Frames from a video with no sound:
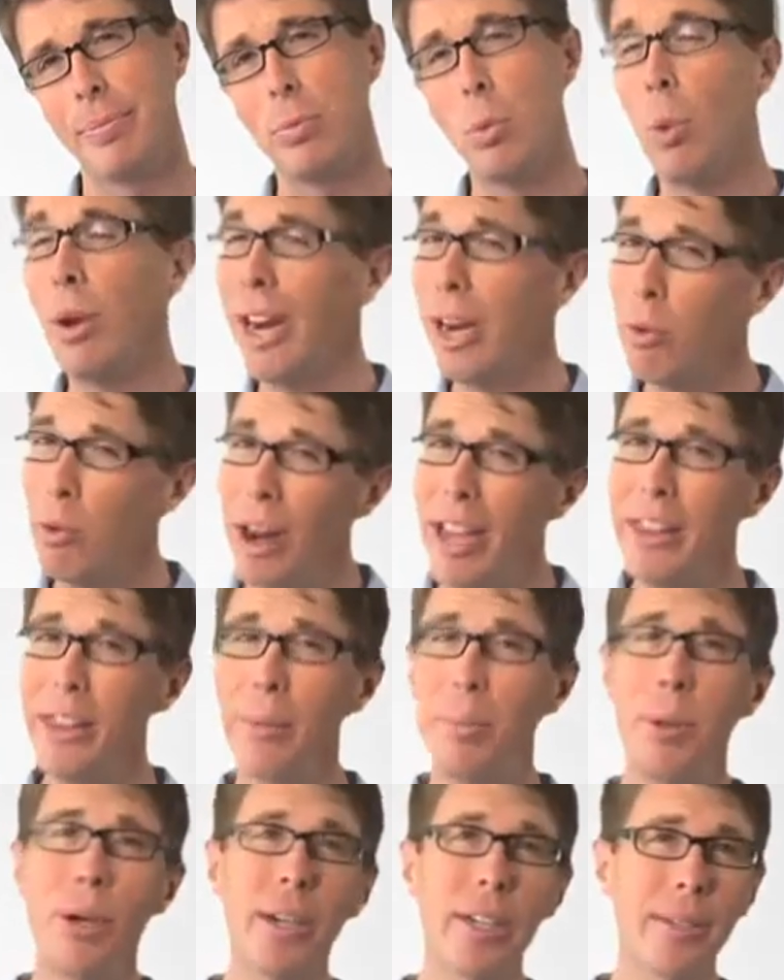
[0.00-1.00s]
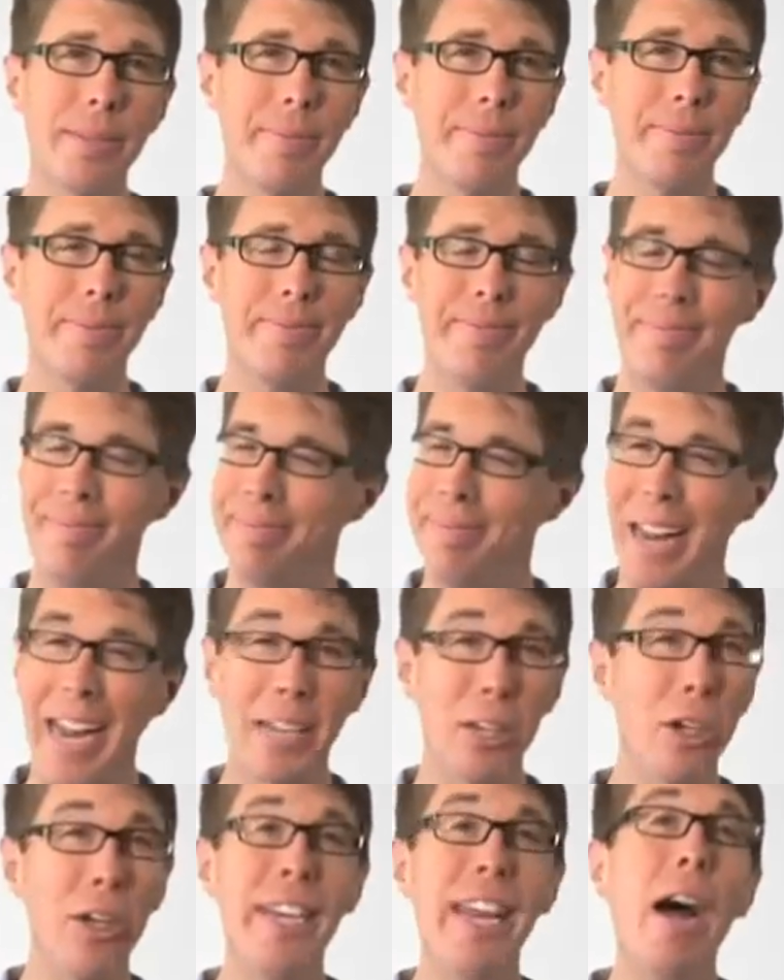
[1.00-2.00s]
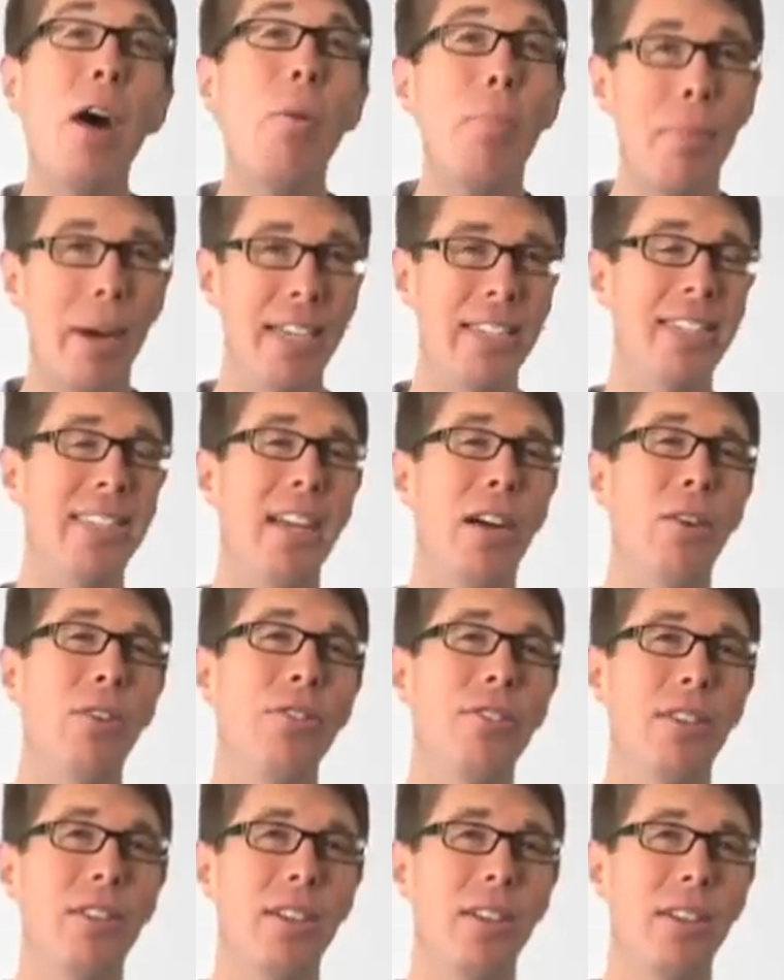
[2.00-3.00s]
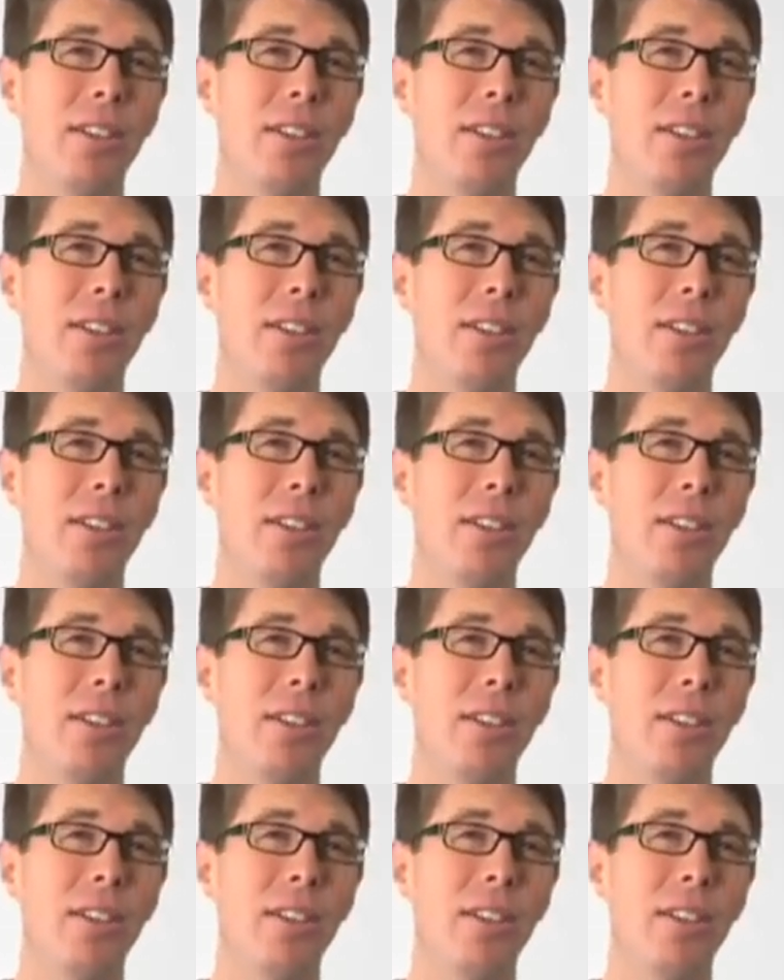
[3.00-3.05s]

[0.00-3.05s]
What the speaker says: When I read the book, I couldn't help myself.